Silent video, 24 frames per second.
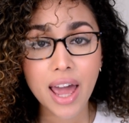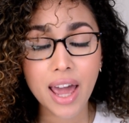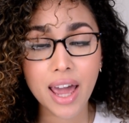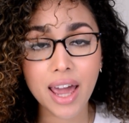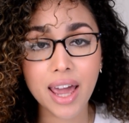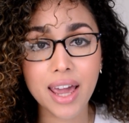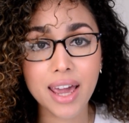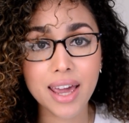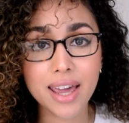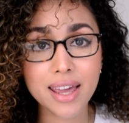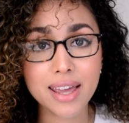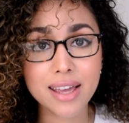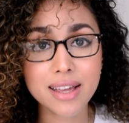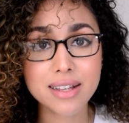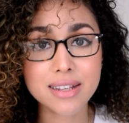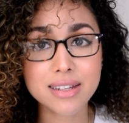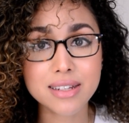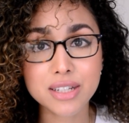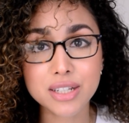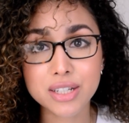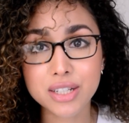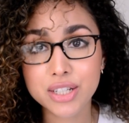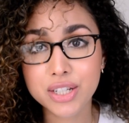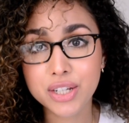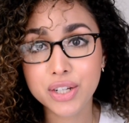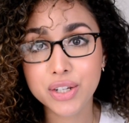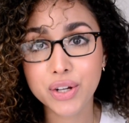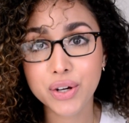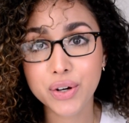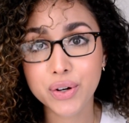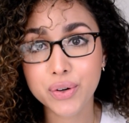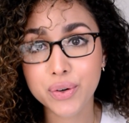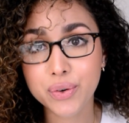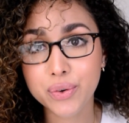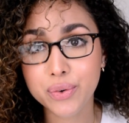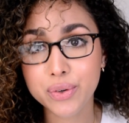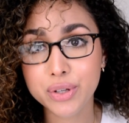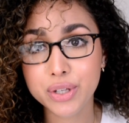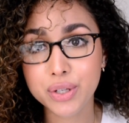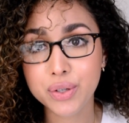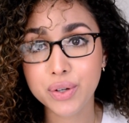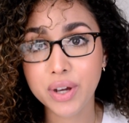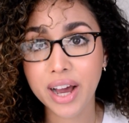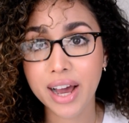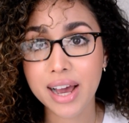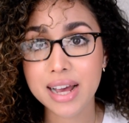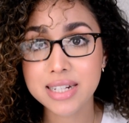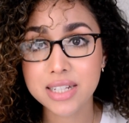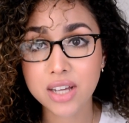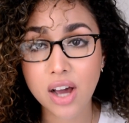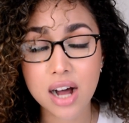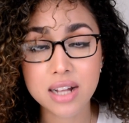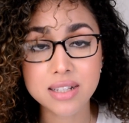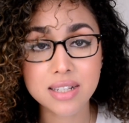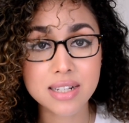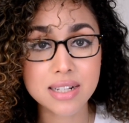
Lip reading: and you know, you guys got